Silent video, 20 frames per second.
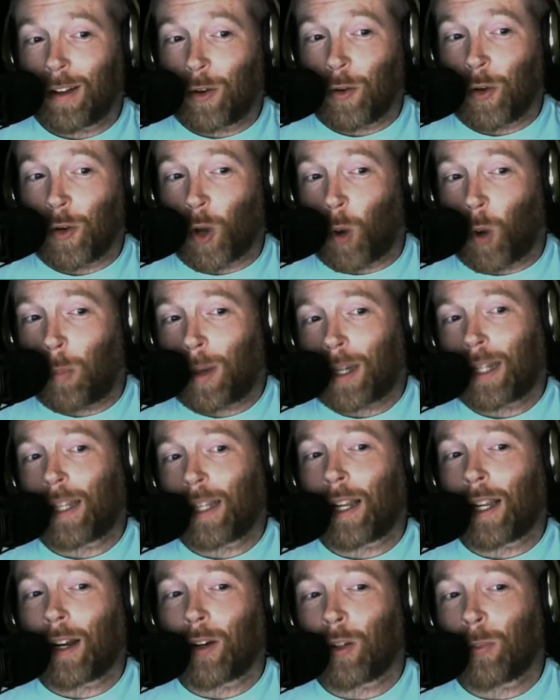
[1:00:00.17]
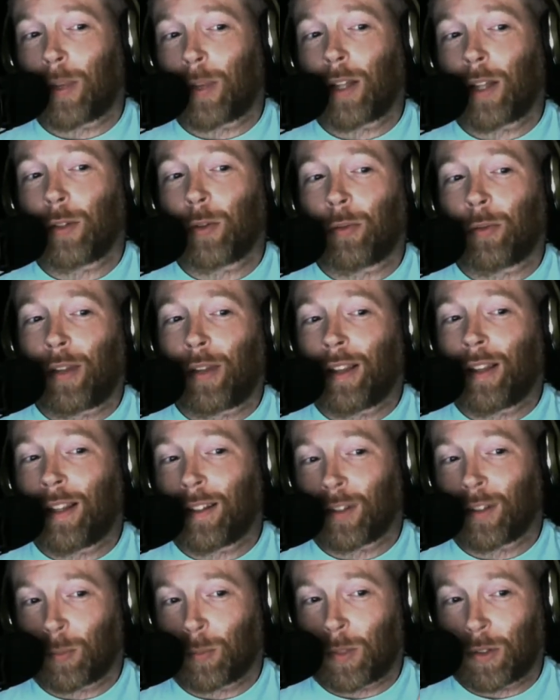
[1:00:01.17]
Nobody cares about your
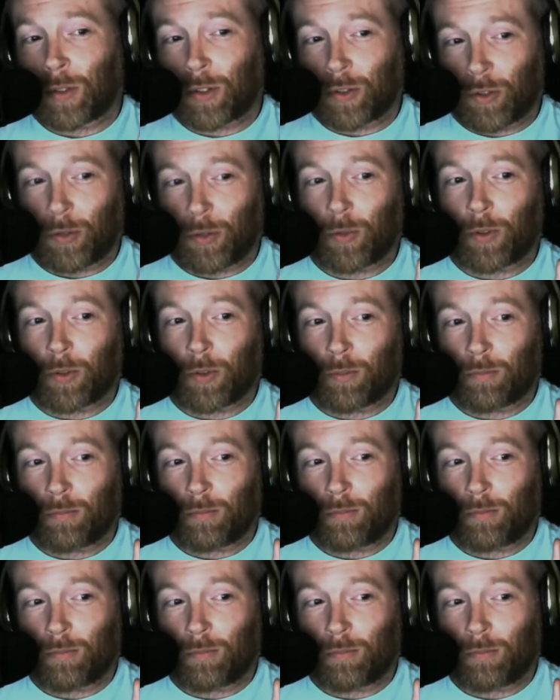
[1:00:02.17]
feelings as much as you do.